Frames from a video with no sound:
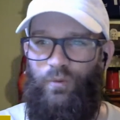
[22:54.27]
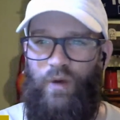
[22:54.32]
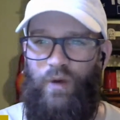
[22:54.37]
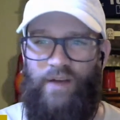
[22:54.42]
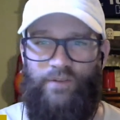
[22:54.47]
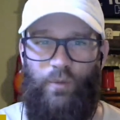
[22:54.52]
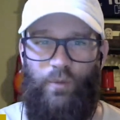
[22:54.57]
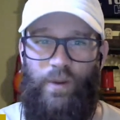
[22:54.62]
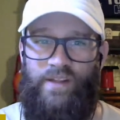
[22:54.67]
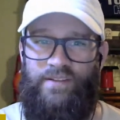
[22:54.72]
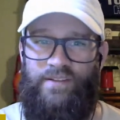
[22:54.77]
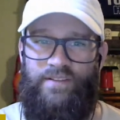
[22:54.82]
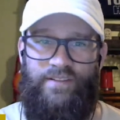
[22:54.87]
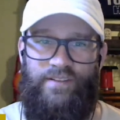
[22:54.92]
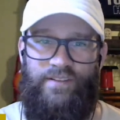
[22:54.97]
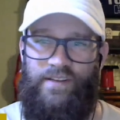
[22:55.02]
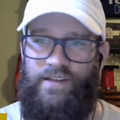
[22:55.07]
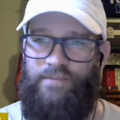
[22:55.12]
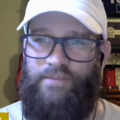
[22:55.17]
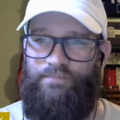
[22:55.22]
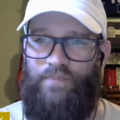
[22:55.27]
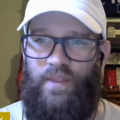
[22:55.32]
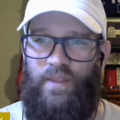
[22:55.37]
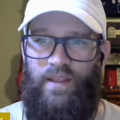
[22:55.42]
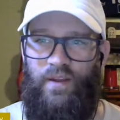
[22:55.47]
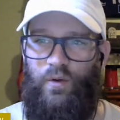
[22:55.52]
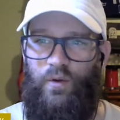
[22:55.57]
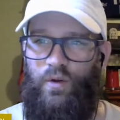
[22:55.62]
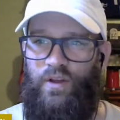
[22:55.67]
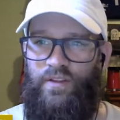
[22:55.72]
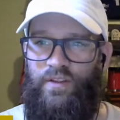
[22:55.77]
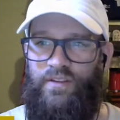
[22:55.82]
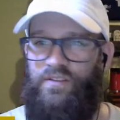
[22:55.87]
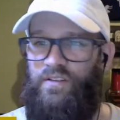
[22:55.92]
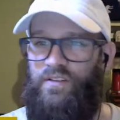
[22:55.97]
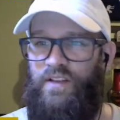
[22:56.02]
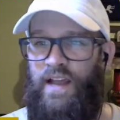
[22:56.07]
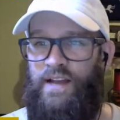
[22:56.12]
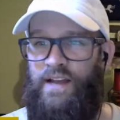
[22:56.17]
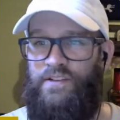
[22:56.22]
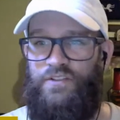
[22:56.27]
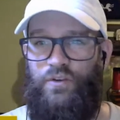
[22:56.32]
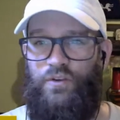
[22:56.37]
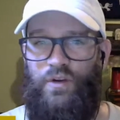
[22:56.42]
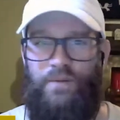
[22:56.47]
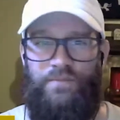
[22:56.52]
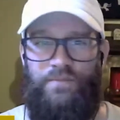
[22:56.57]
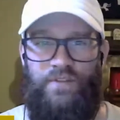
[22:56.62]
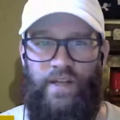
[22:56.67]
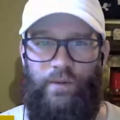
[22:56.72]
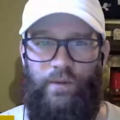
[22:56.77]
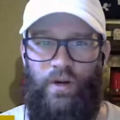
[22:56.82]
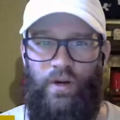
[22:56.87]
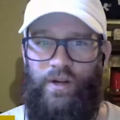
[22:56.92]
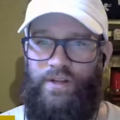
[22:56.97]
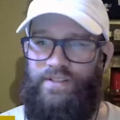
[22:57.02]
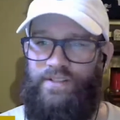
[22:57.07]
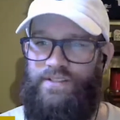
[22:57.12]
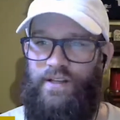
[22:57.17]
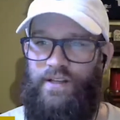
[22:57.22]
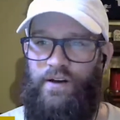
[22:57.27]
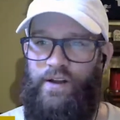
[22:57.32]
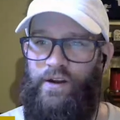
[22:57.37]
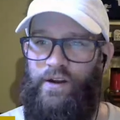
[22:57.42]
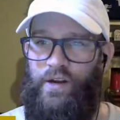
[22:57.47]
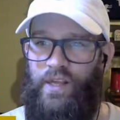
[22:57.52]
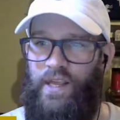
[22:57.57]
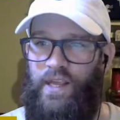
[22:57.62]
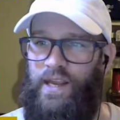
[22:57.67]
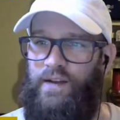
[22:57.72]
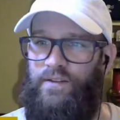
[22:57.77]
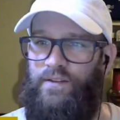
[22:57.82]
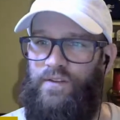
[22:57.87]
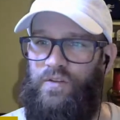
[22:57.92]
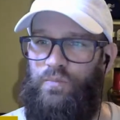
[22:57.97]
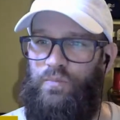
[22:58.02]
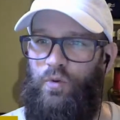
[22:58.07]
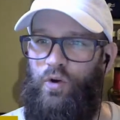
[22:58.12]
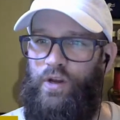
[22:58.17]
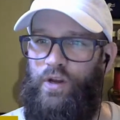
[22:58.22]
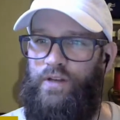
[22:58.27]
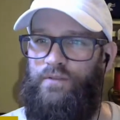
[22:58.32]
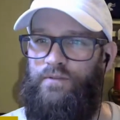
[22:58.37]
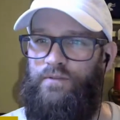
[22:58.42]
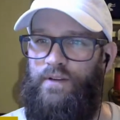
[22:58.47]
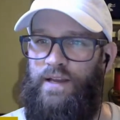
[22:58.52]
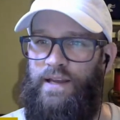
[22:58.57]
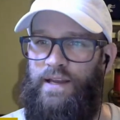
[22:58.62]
have to wait and see. This kind of screams like we're going to sell Harry Kane at this point,